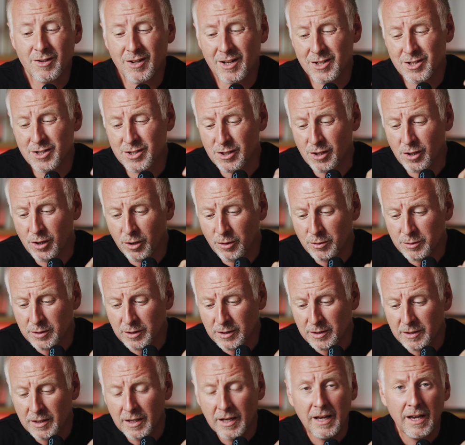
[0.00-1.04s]
you can just close
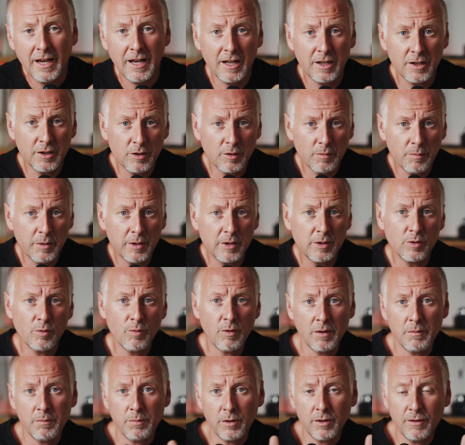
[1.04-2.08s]
it a little bit to
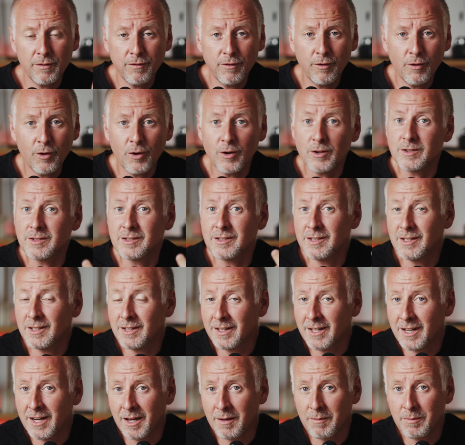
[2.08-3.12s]
1.4, still
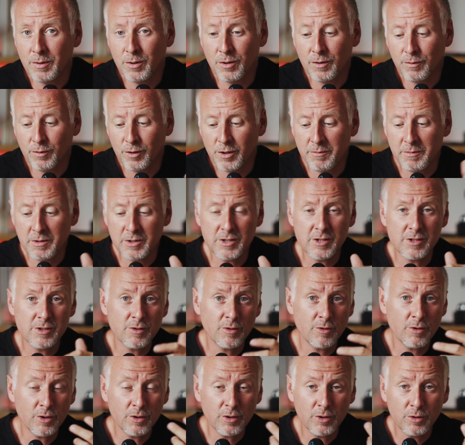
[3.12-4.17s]
getting beautiful images, or